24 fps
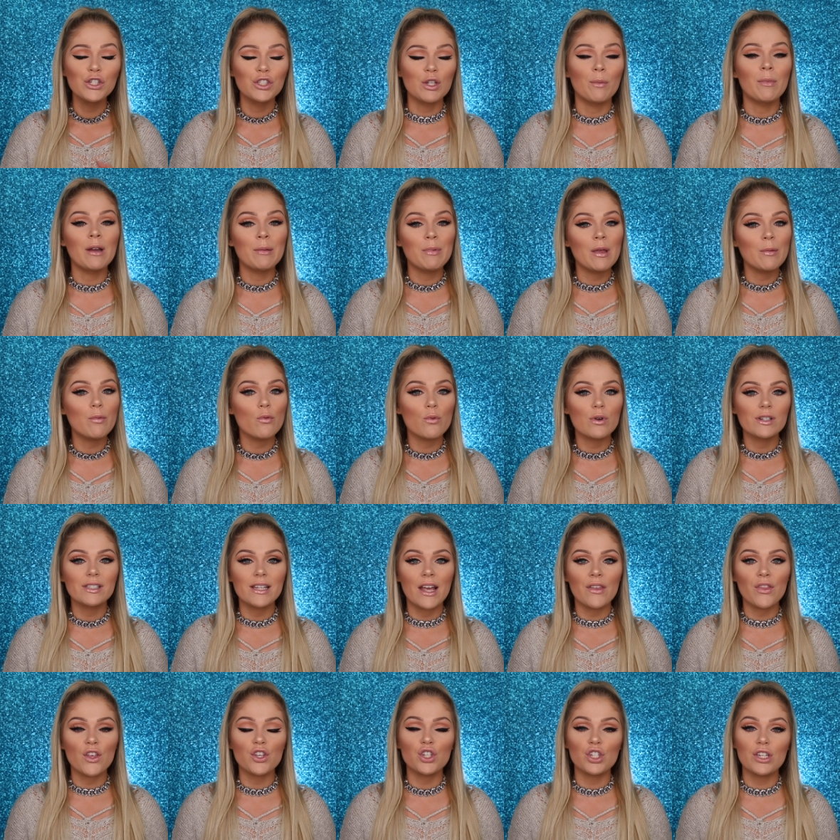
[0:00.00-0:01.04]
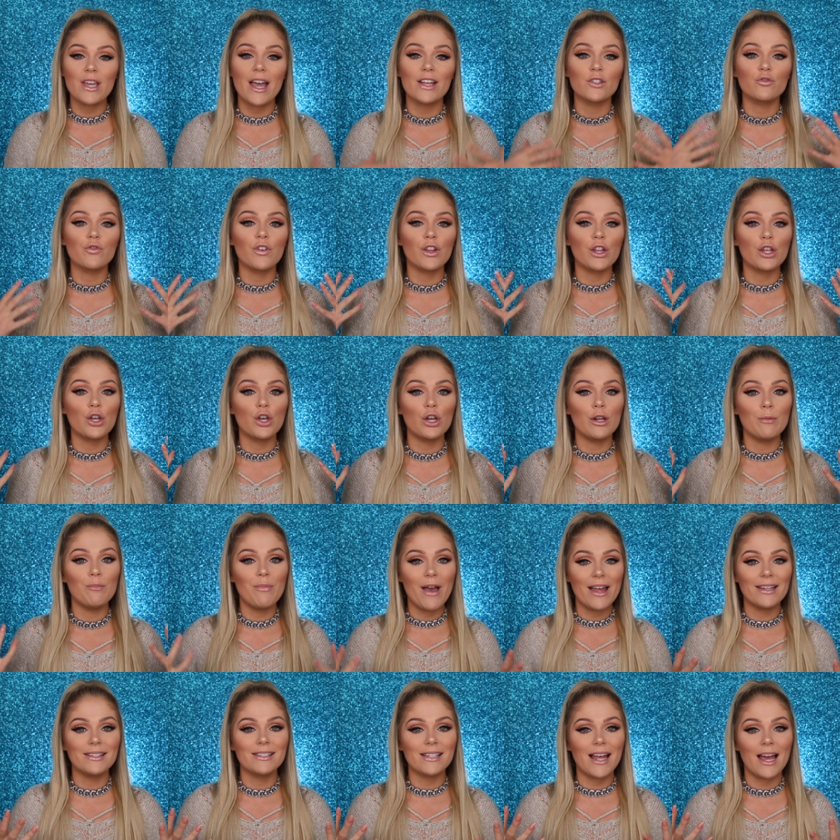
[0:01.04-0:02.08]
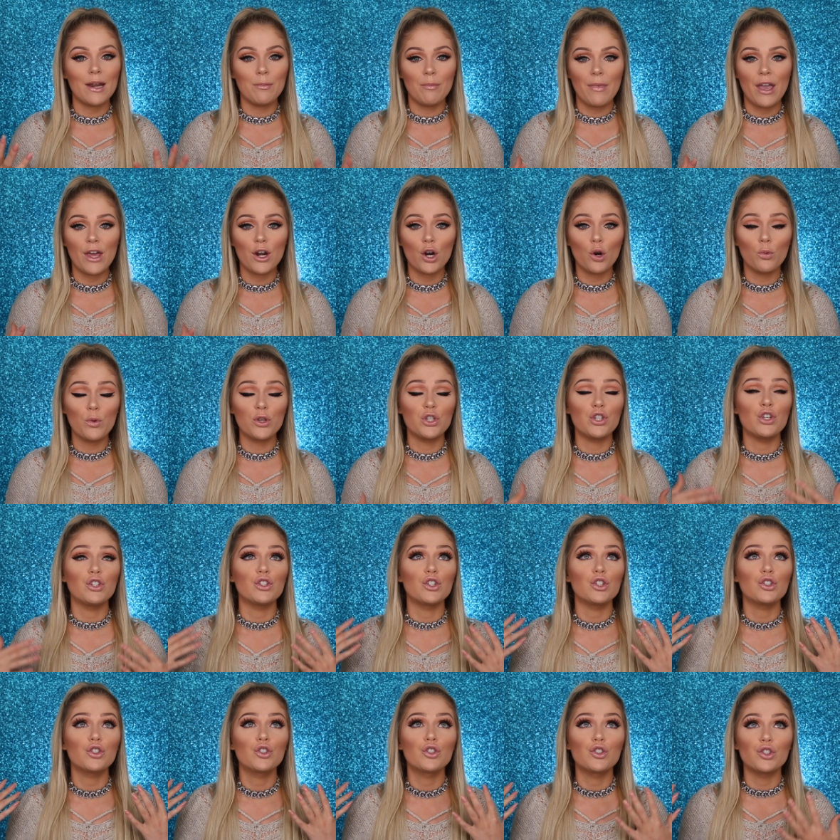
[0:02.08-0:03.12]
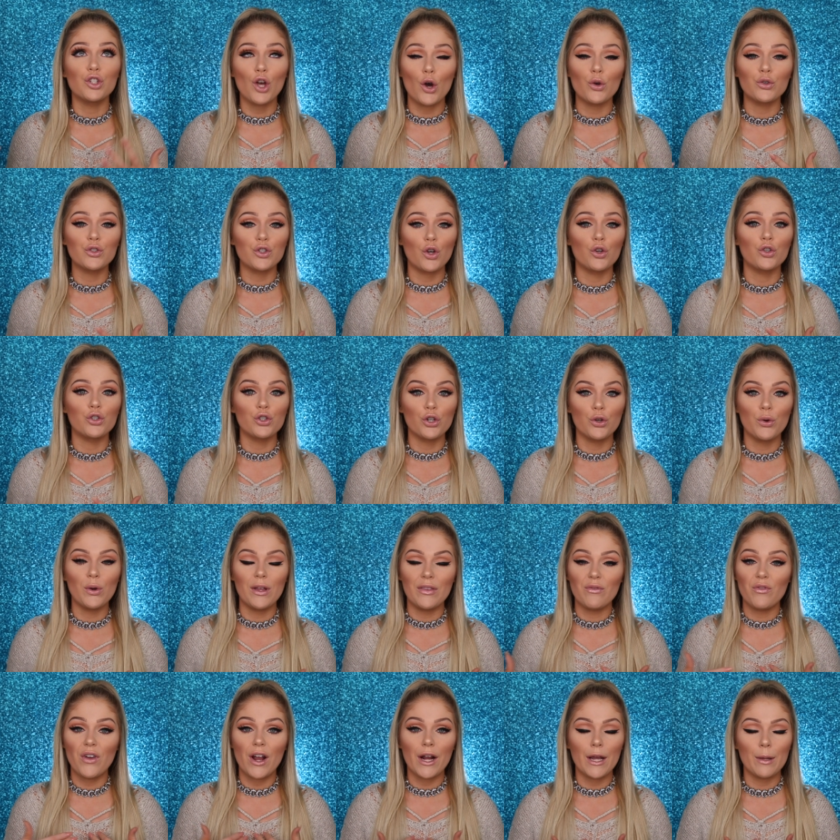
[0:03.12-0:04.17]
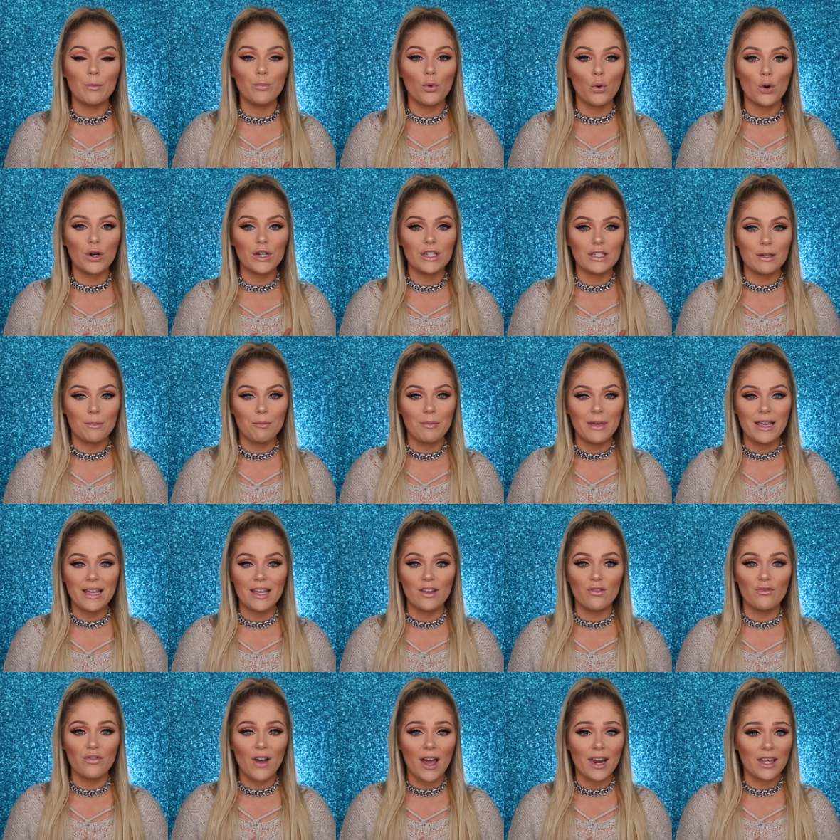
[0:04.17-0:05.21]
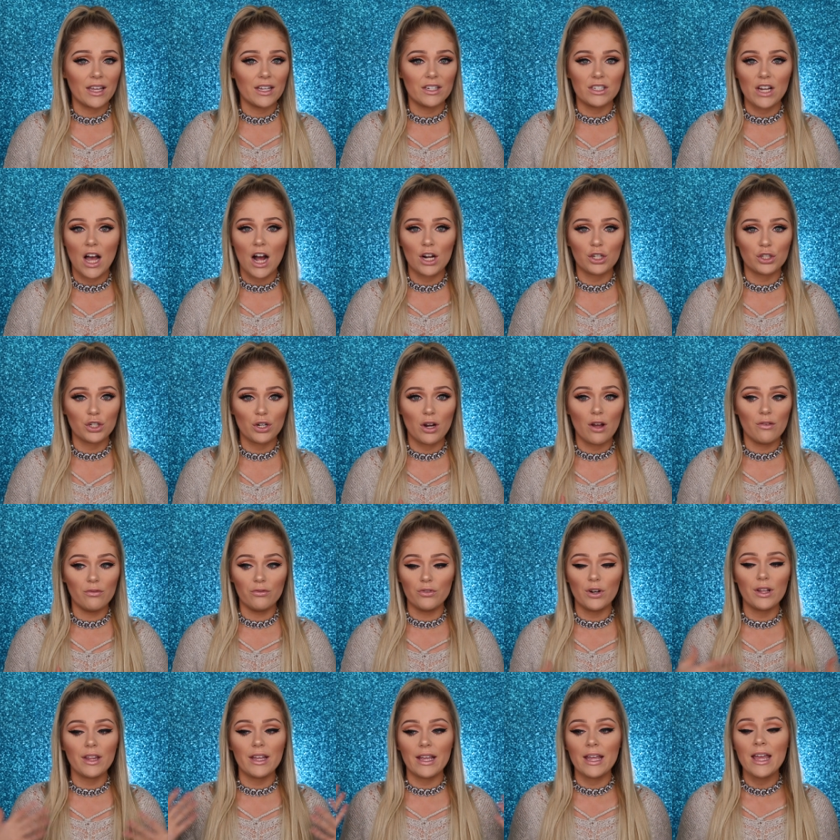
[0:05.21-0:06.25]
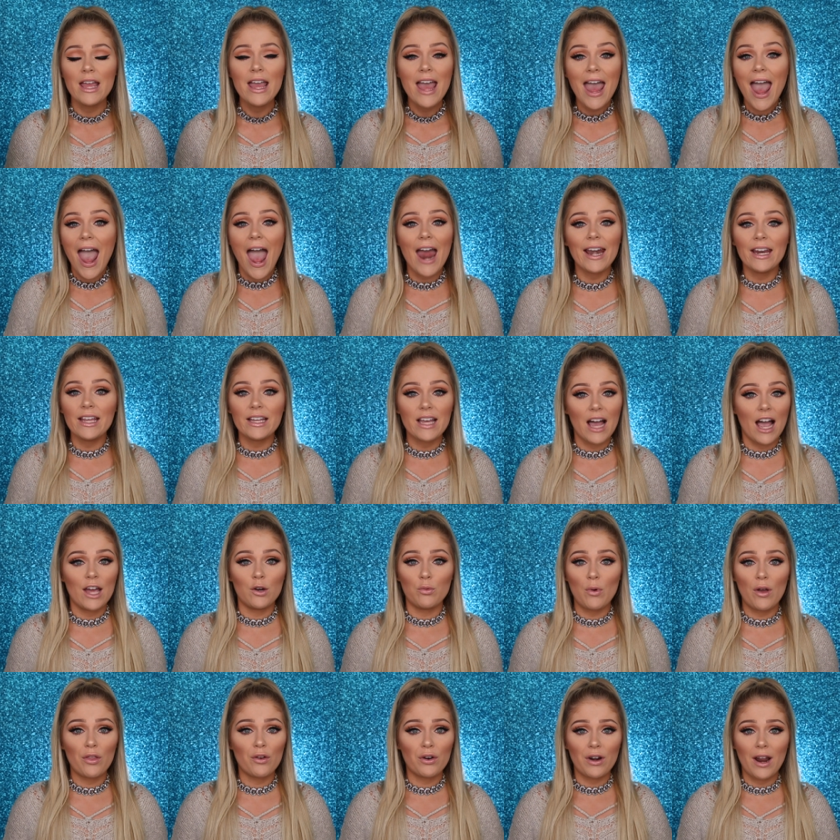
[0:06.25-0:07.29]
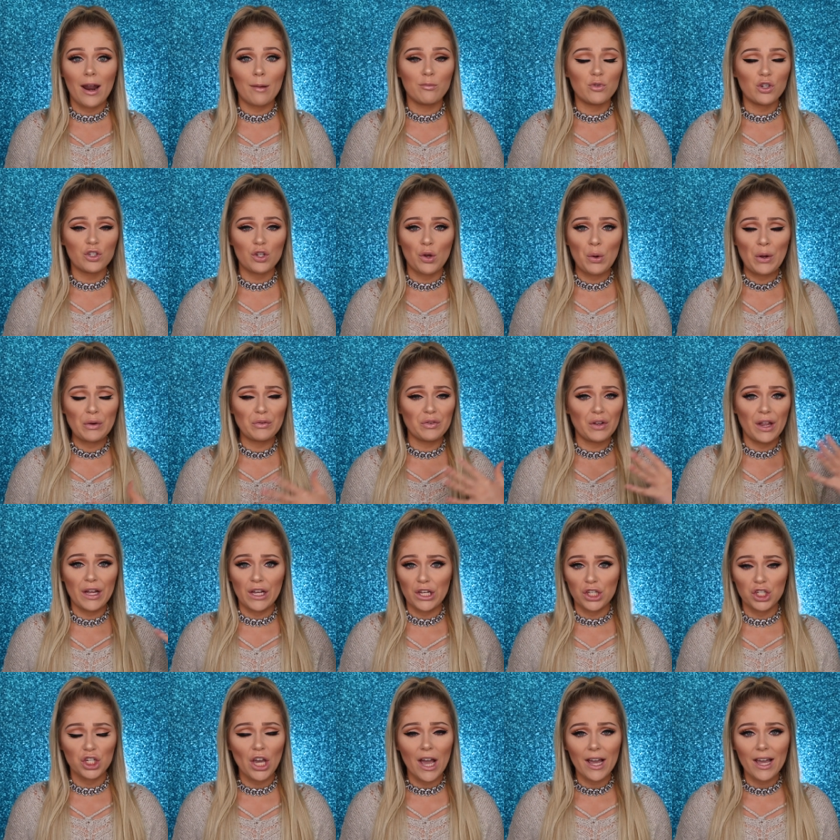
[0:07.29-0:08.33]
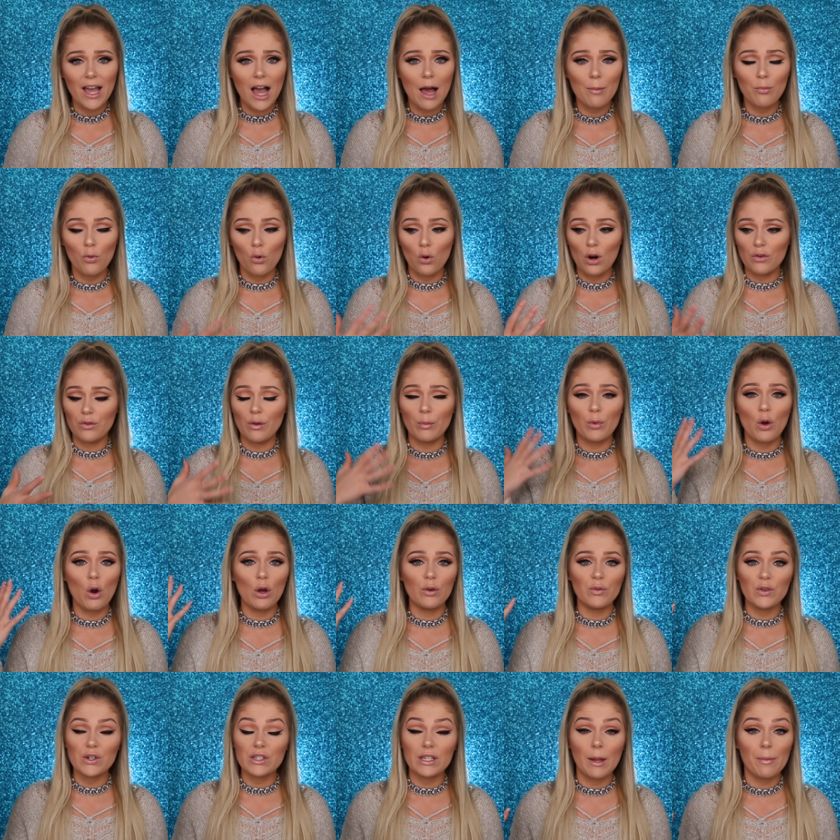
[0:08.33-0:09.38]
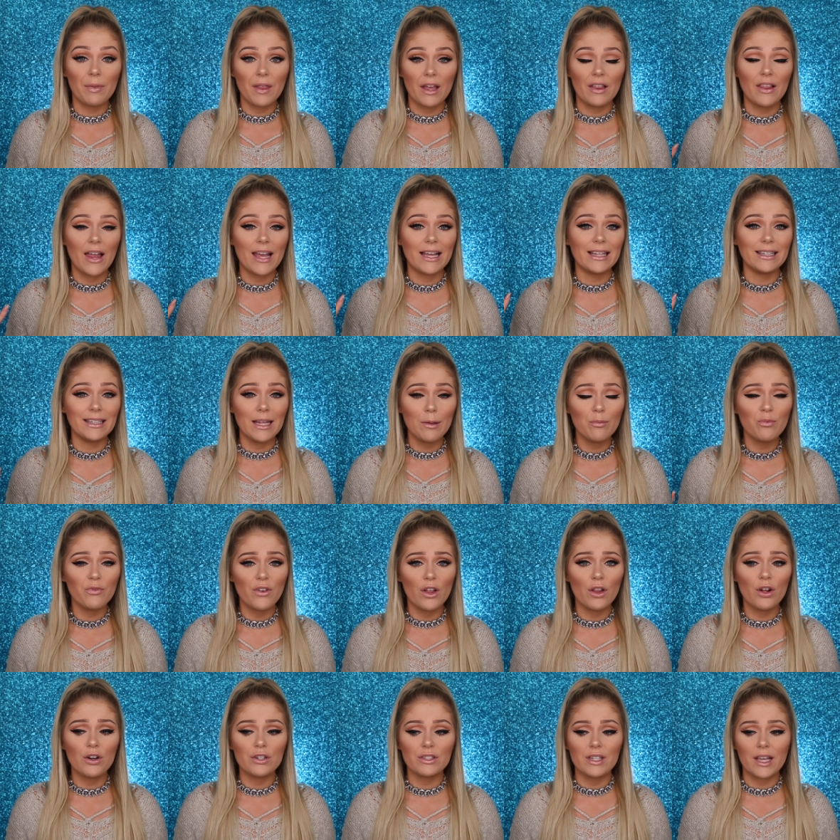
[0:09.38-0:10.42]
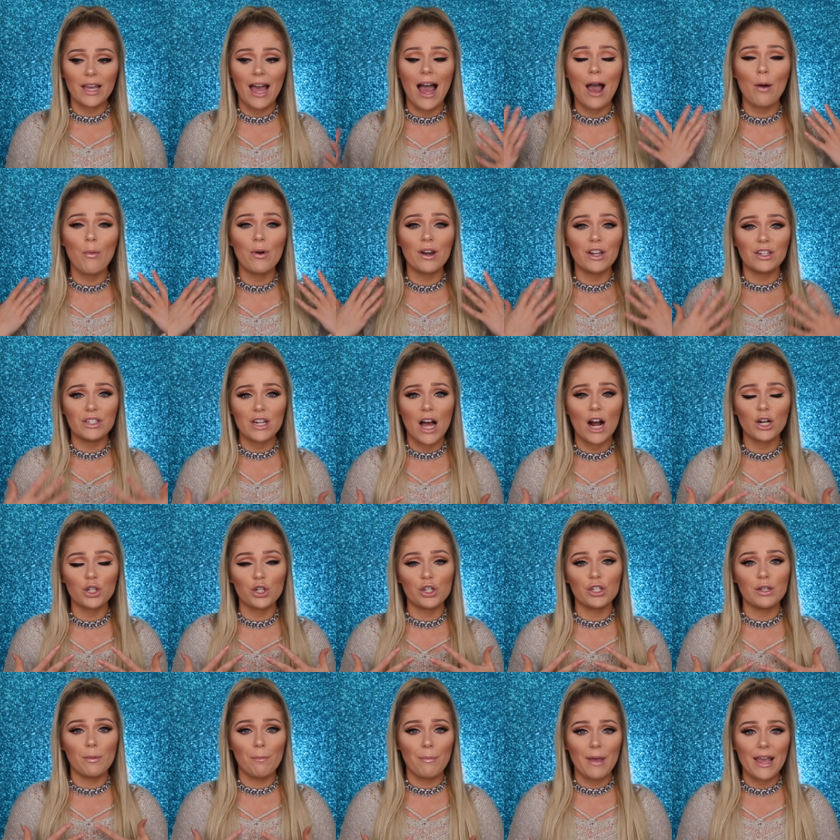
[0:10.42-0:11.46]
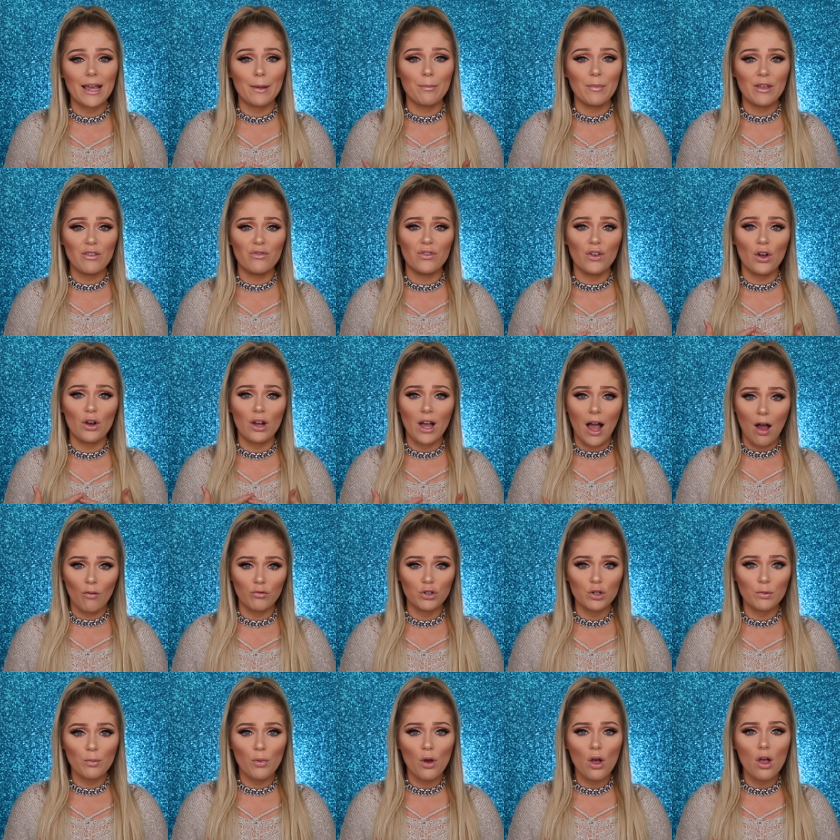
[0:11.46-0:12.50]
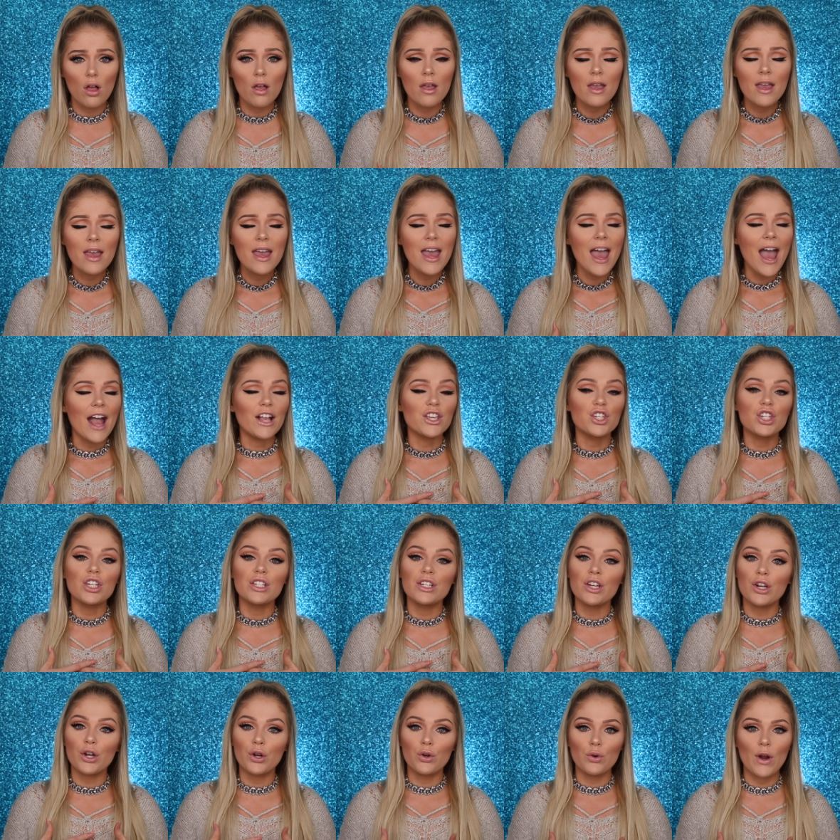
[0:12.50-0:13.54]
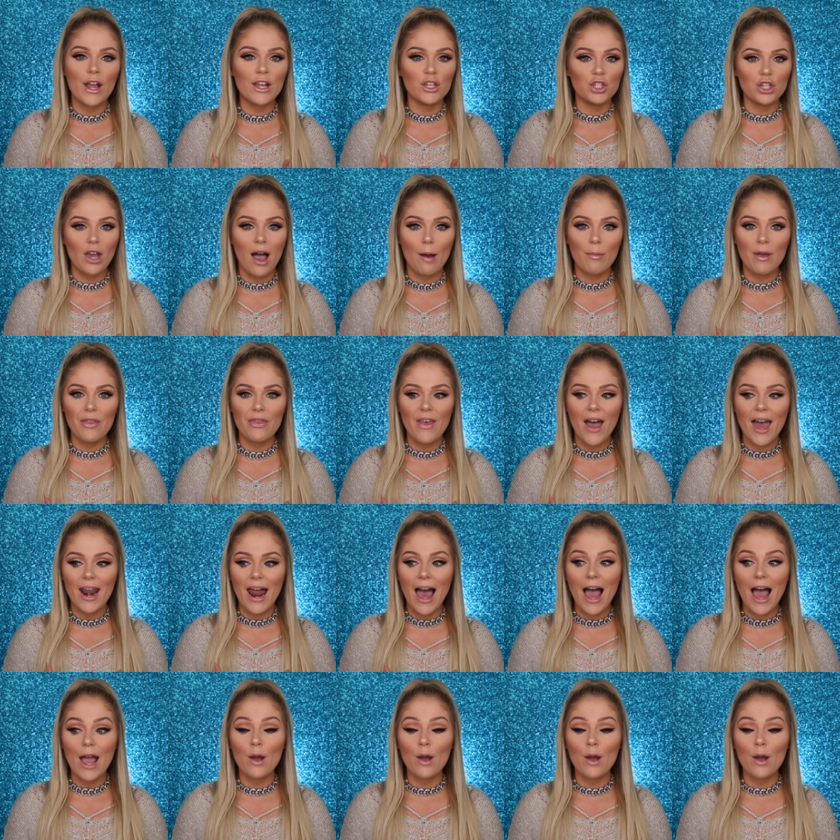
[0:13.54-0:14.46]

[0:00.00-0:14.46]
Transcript: So many people were saying that she has really good bedside manner, which is so, so true and very important to me in finding a doctor of really any kind, whether or not I'm just going for like a checkup or if I'm going for something like lip fillers, like I want a doctor to make me feel comfortable and she did a great job at that.